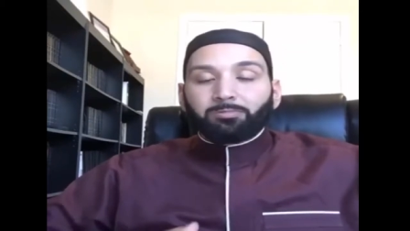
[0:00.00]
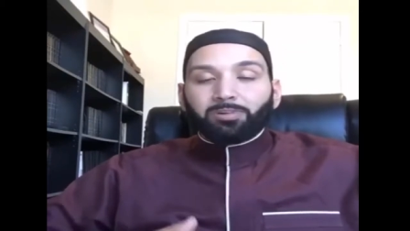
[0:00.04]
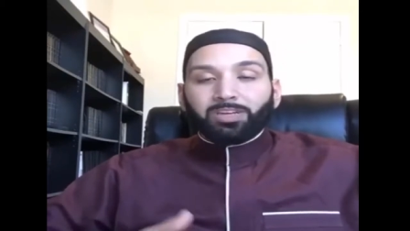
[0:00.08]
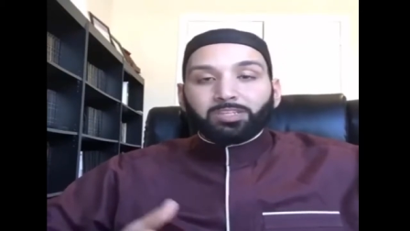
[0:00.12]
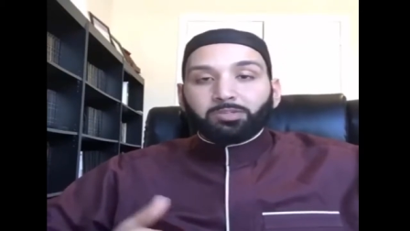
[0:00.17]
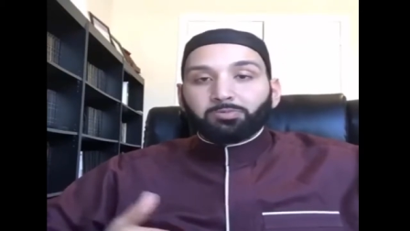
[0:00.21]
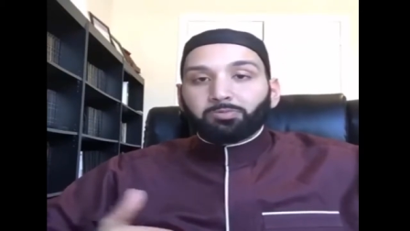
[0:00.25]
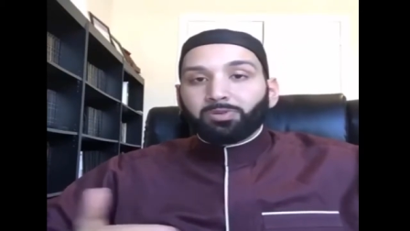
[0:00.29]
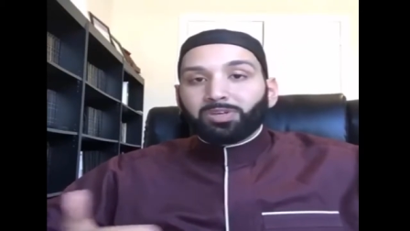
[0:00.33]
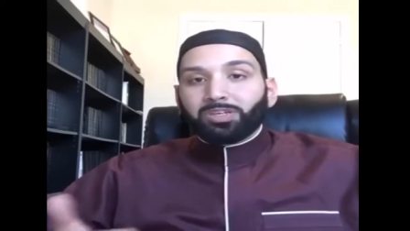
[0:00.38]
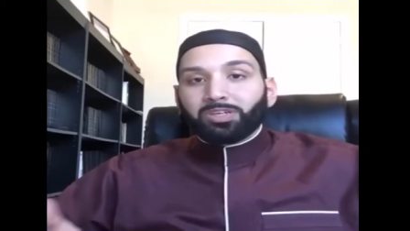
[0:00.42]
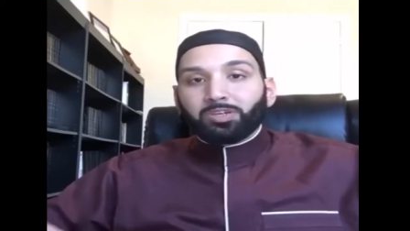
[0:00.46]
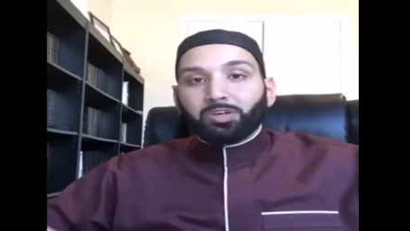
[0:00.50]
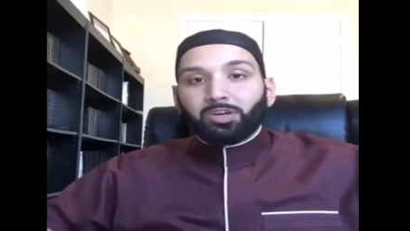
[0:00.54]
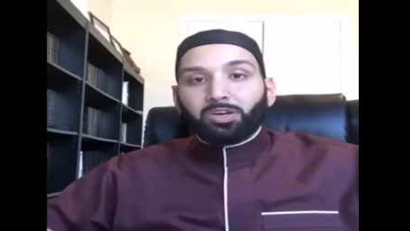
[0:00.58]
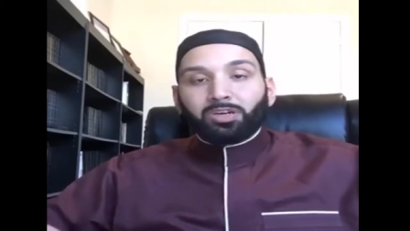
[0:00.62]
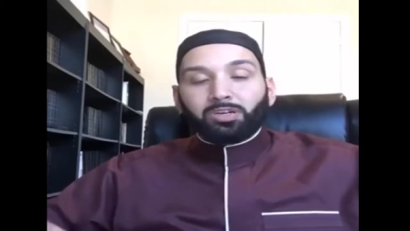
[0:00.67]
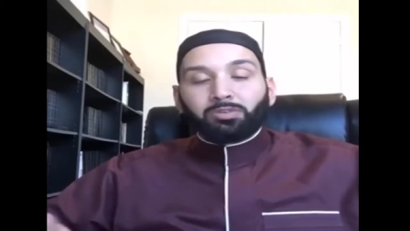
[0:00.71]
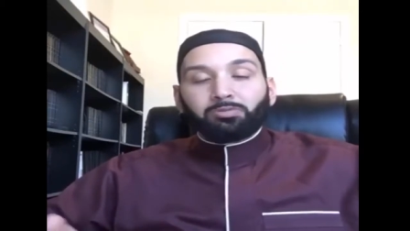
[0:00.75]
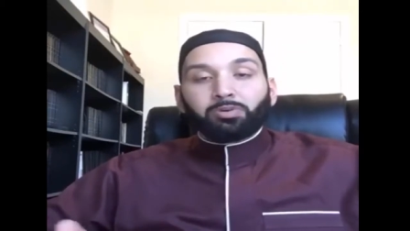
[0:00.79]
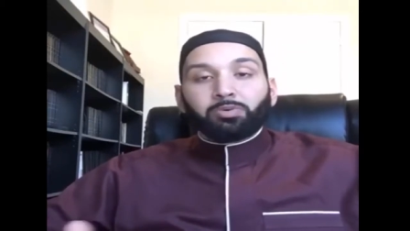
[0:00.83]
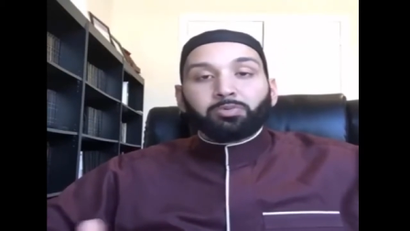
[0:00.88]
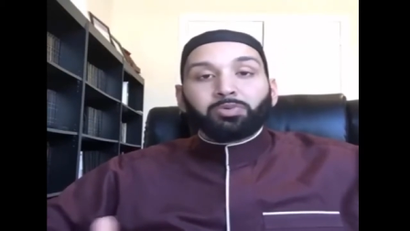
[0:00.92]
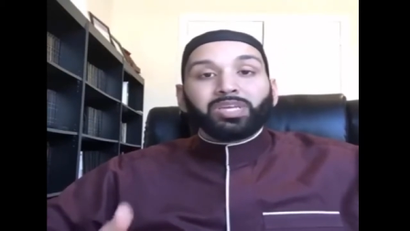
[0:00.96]
Once we're
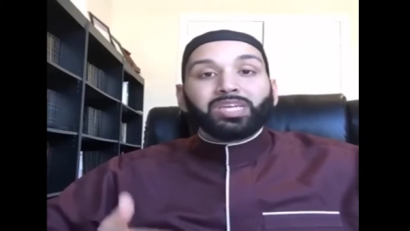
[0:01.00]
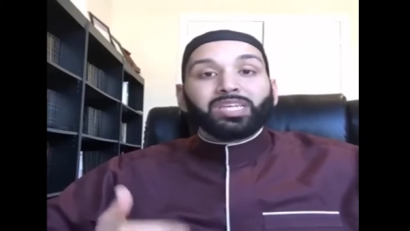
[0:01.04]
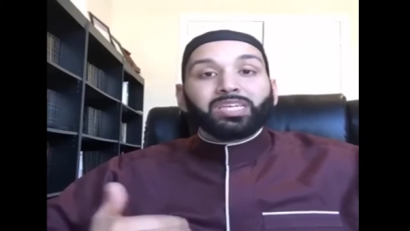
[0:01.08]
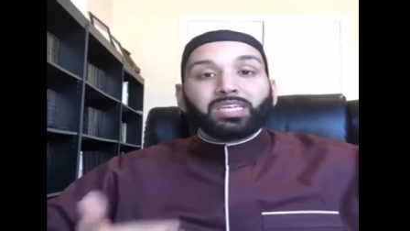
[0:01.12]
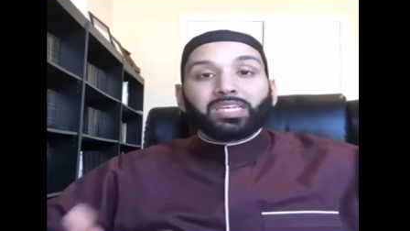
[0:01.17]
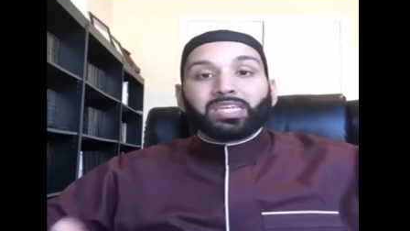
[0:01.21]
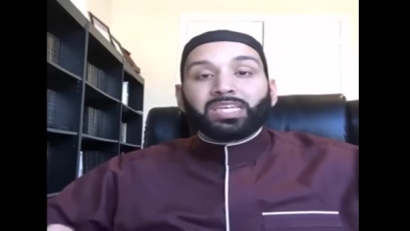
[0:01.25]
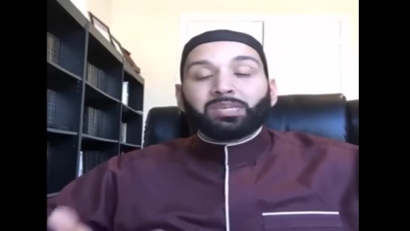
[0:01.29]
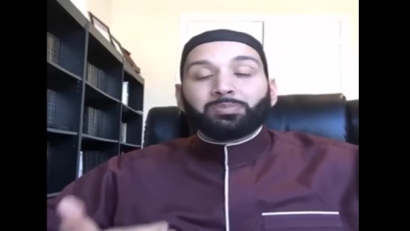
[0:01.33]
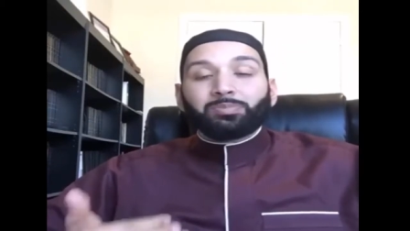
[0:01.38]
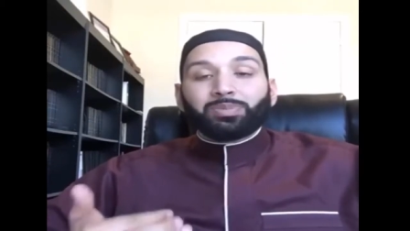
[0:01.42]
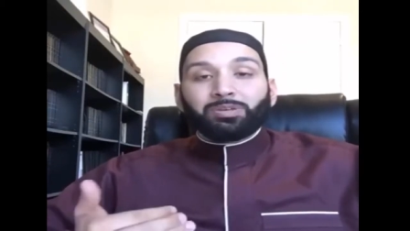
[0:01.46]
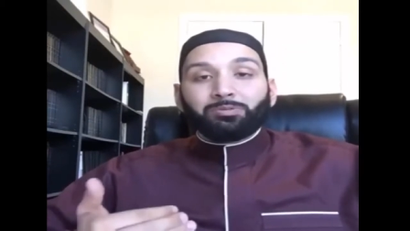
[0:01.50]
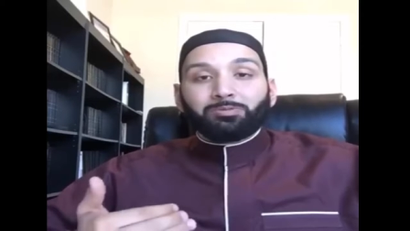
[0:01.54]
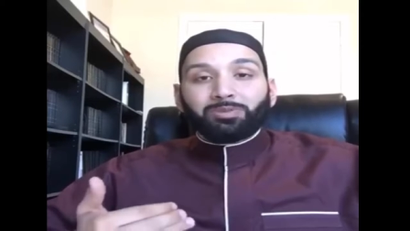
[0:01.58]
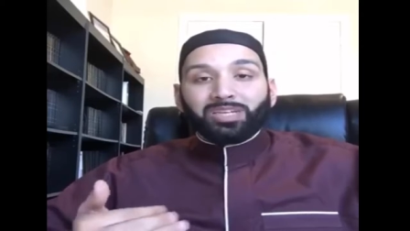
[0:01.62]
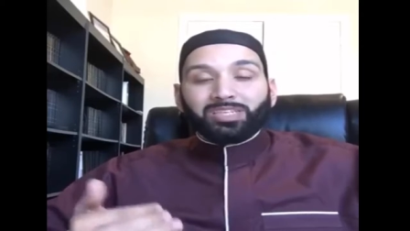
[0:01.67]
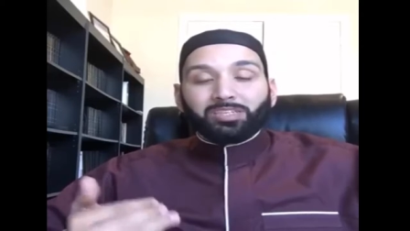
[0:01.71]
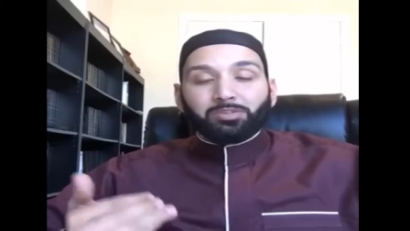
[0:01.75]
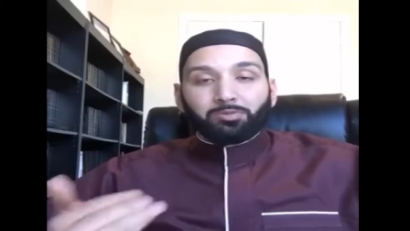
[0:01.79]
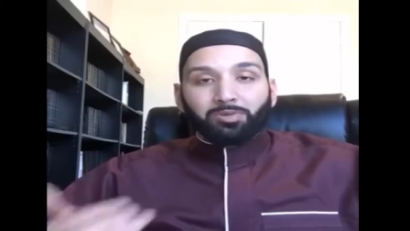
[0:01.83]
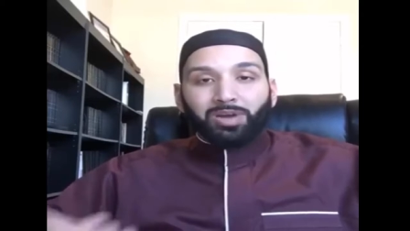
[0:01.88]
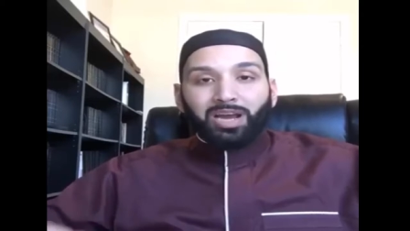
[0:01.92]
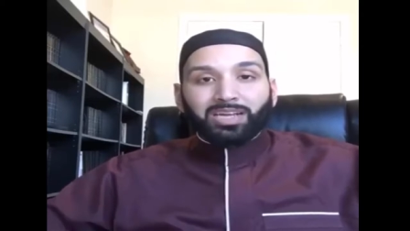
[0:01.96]
dirt, will we indeed be
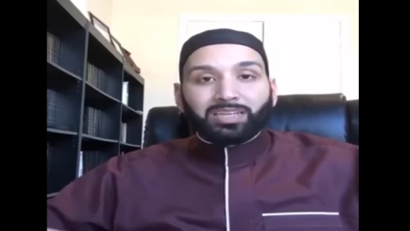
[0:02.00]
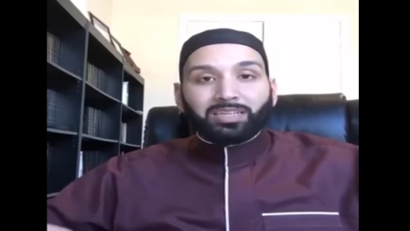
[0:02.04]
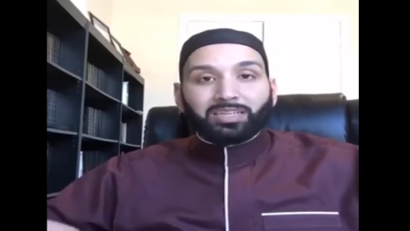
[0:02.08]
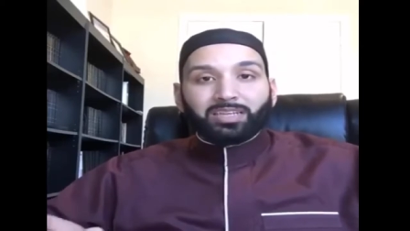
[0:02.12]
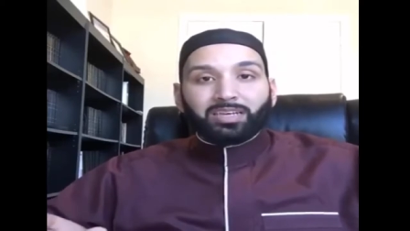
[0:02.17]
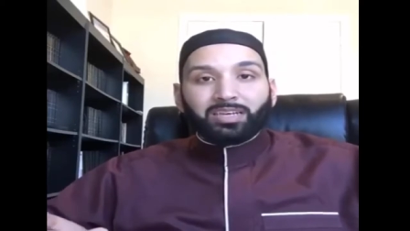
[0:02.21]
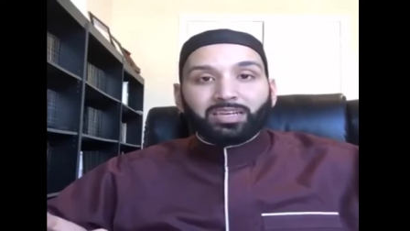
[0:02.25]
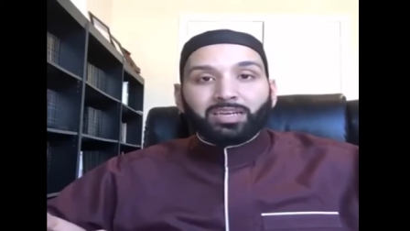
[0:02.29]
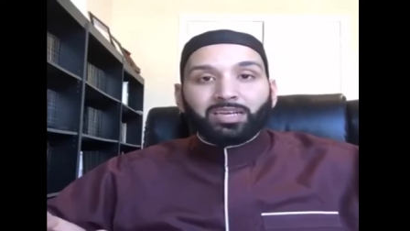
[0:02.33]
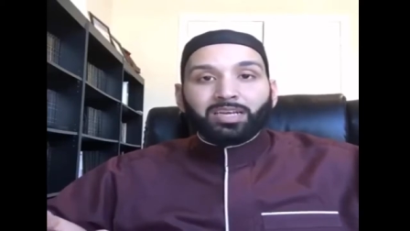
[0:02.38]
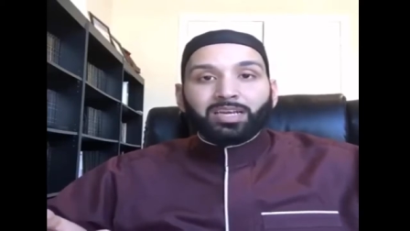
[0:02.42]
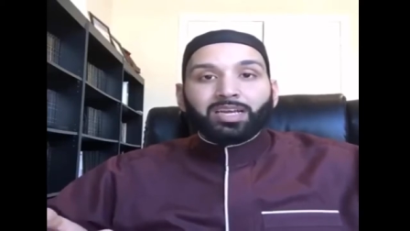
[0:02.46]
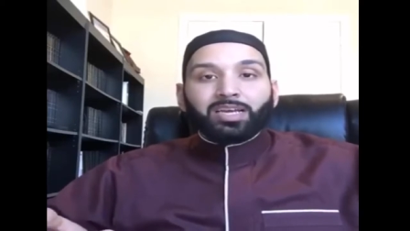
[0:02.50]
resurrected?